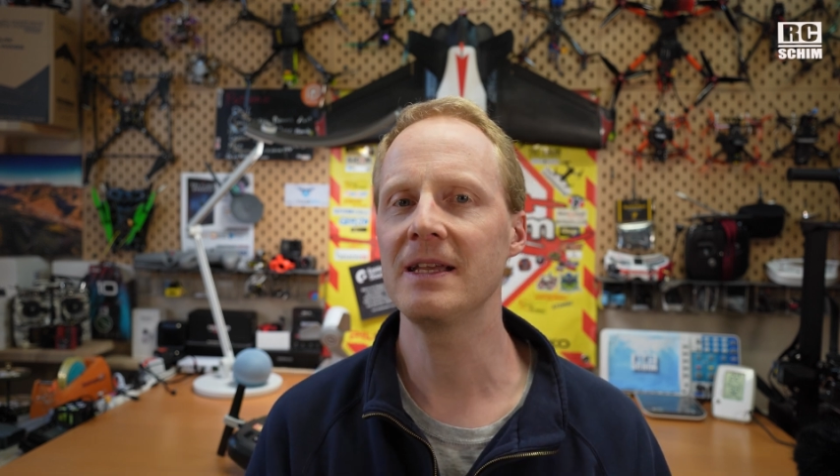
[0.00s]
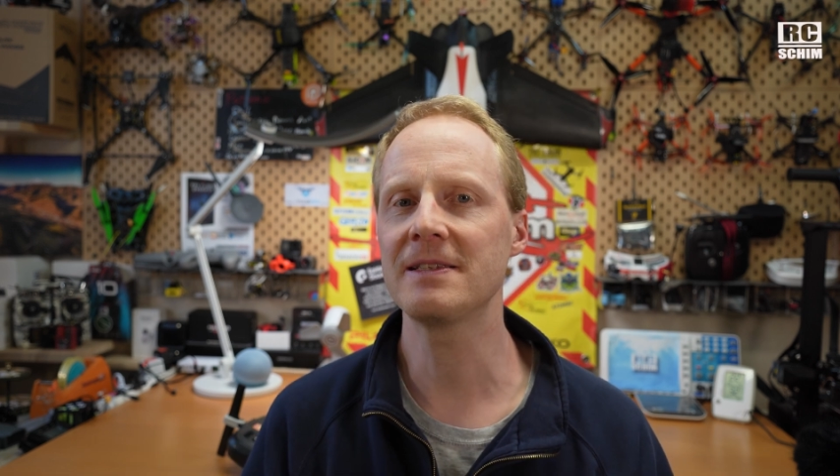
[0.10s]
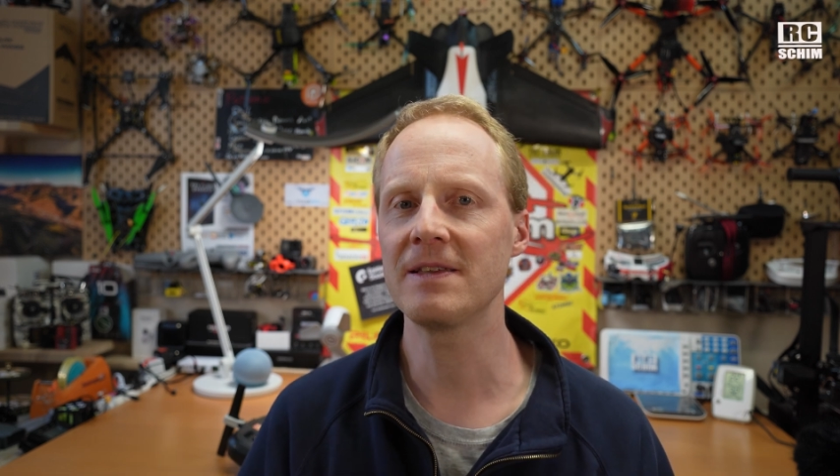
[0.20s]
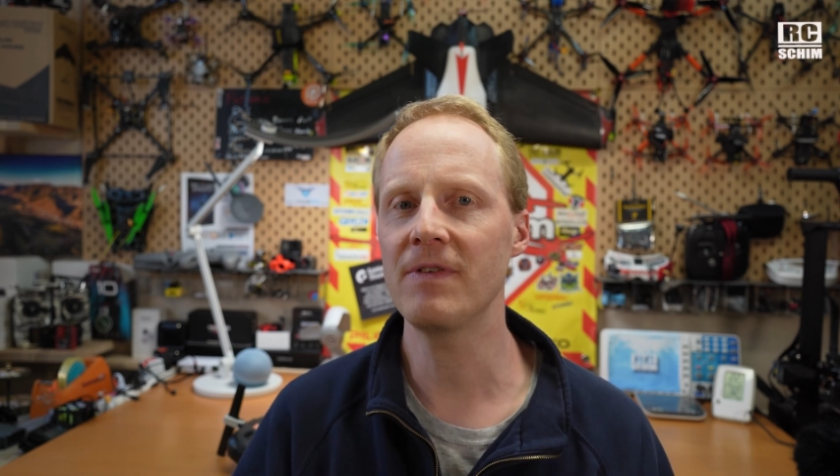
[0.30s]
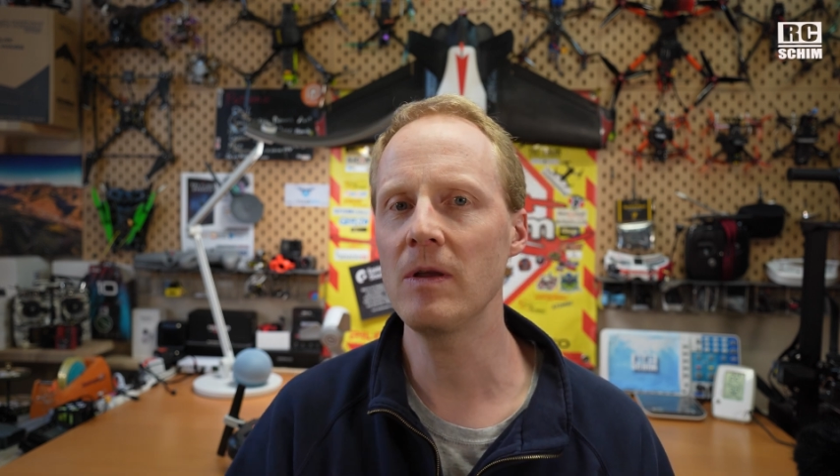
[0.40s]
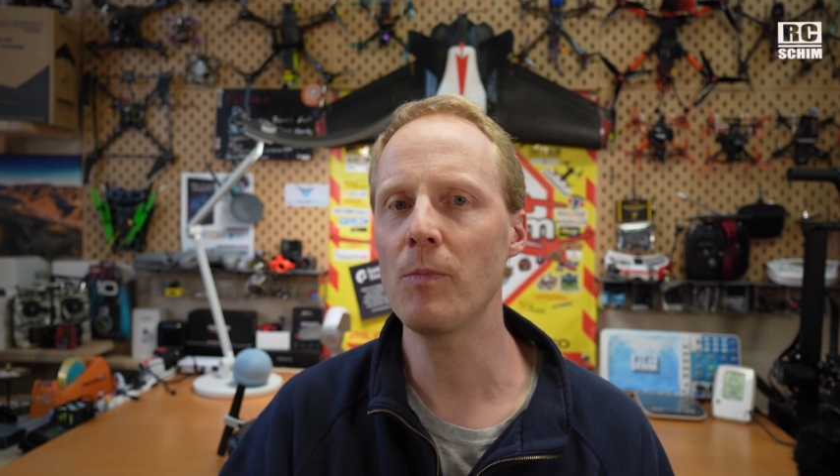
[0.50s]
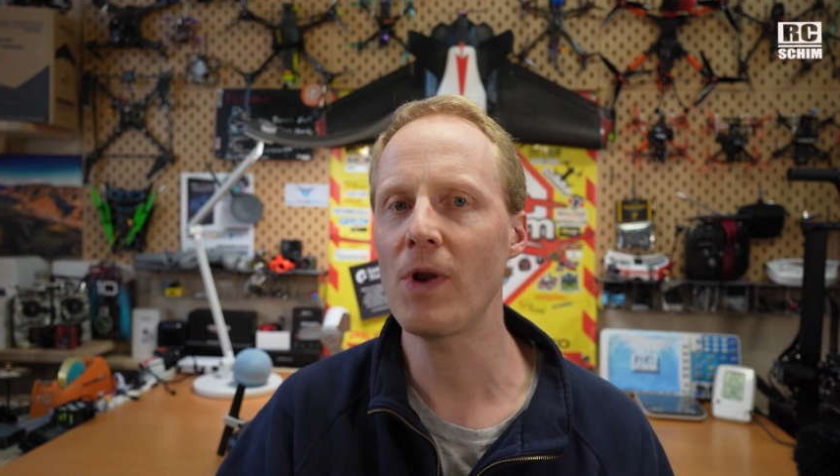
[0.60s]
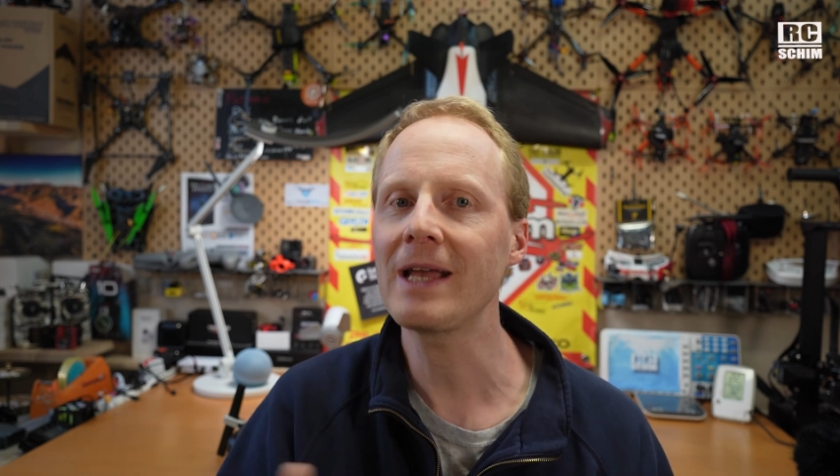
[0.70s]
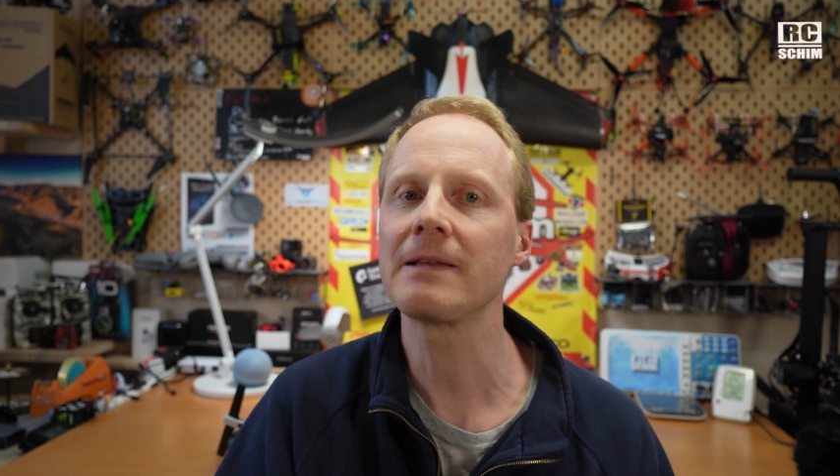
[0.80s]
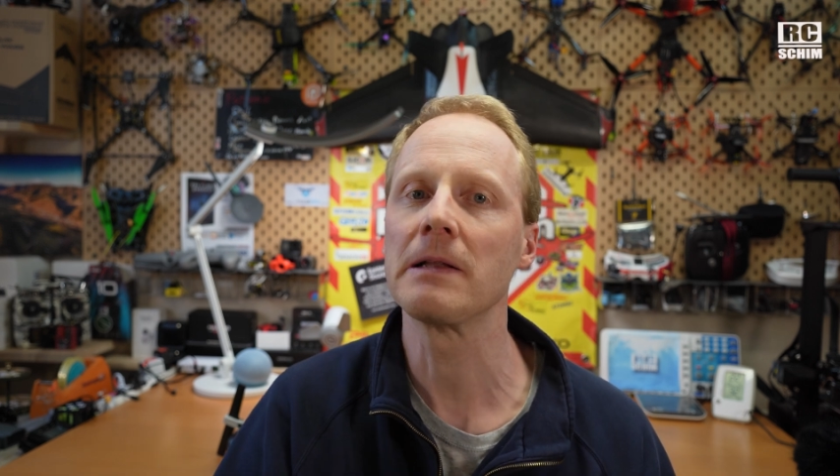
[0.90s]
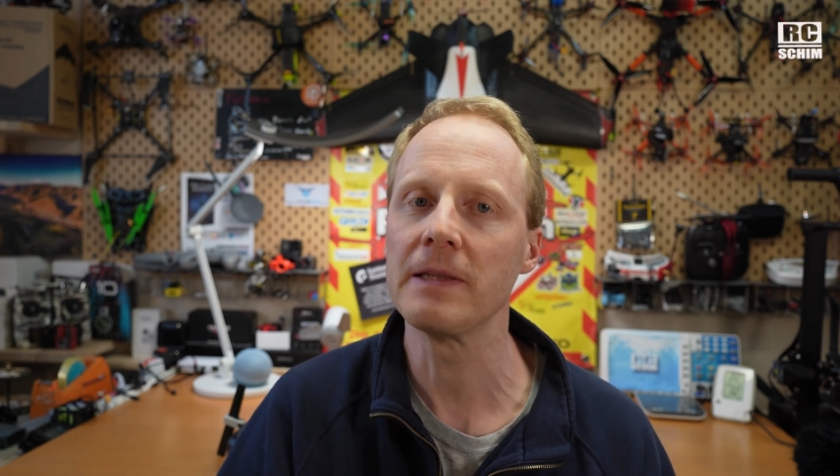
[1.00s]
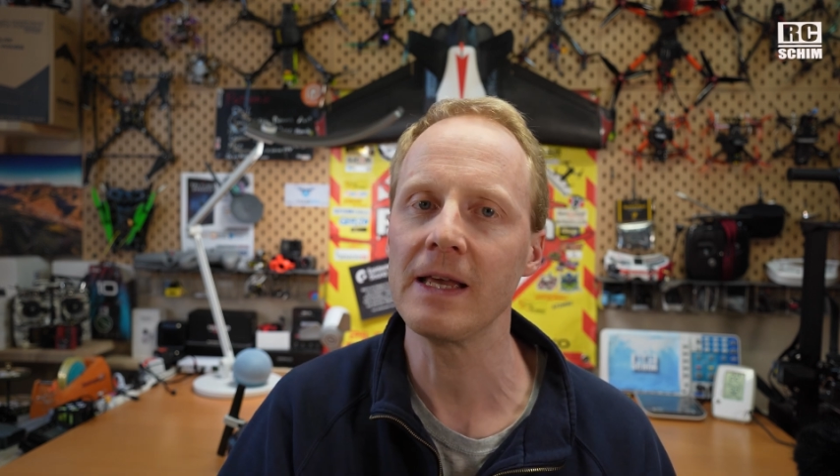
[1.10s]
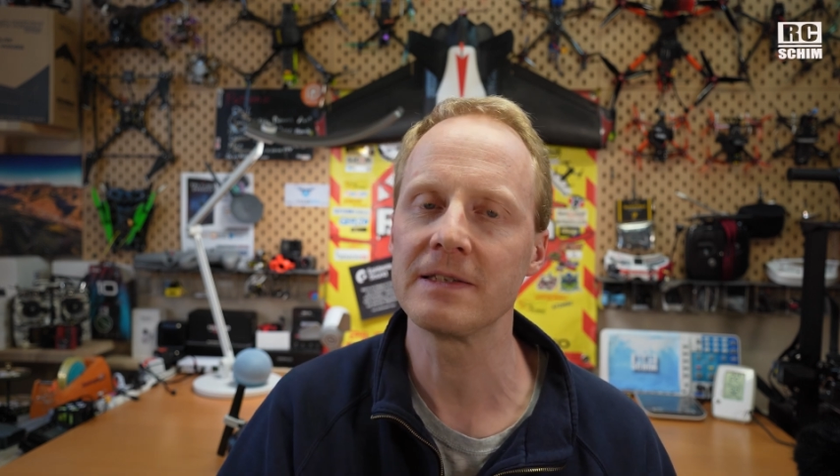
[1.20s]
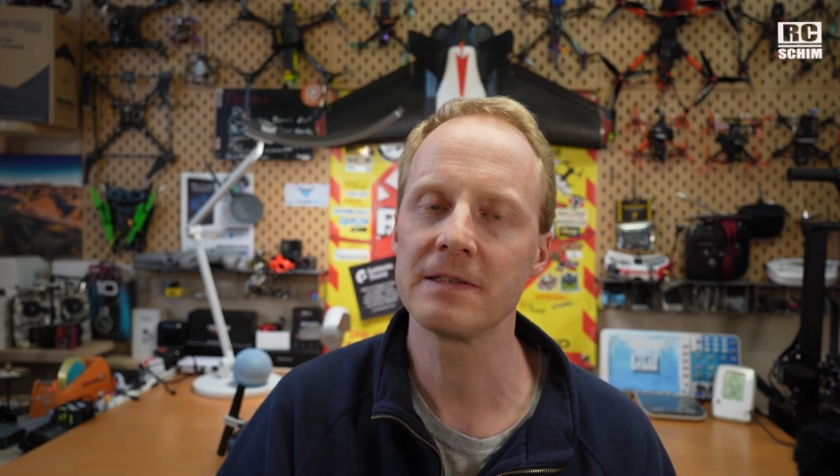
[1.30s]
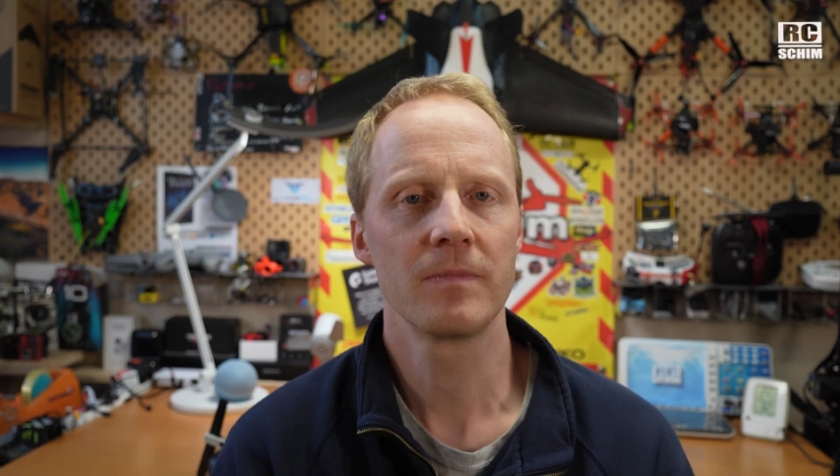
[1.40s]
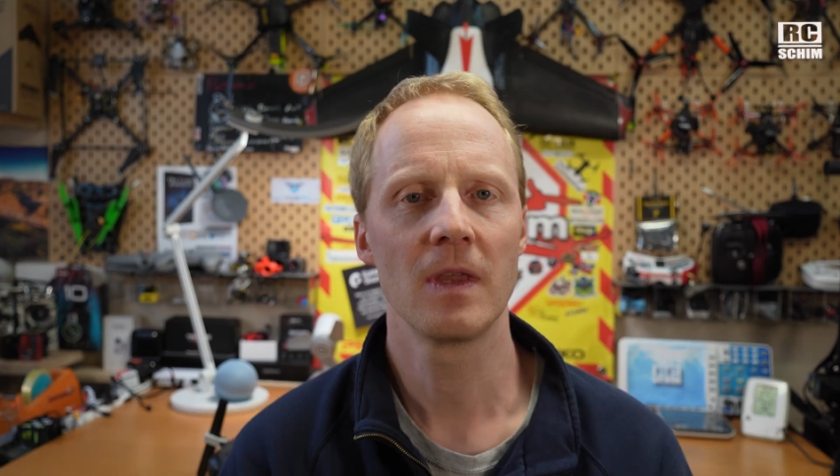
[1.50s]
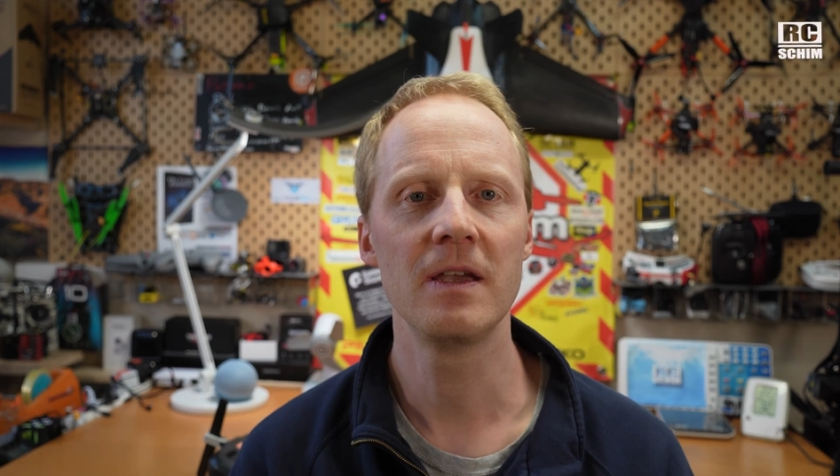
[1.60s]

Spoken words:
it's a very practical test.